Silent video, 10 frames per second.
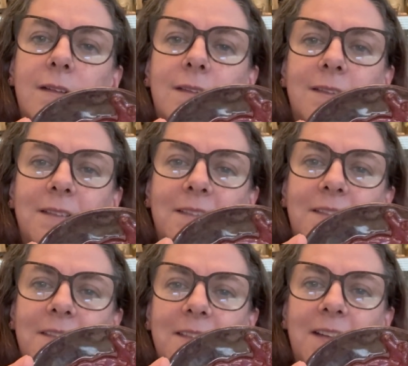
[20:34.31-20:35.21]

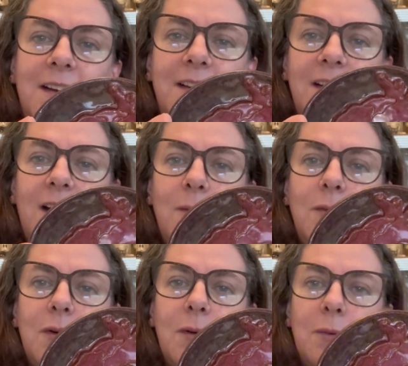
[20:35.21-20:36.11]
I'm
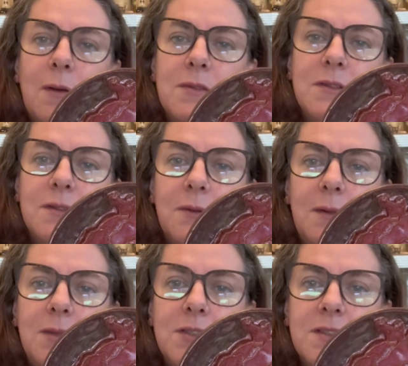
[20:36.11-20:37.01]
not perhaps as
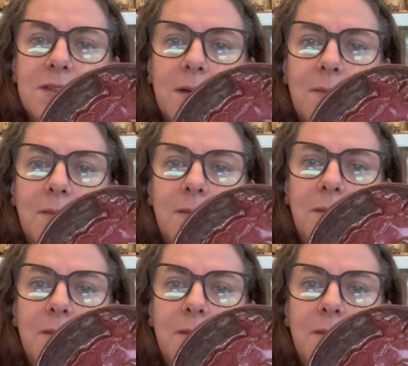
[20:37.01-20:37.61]
squeamish as some.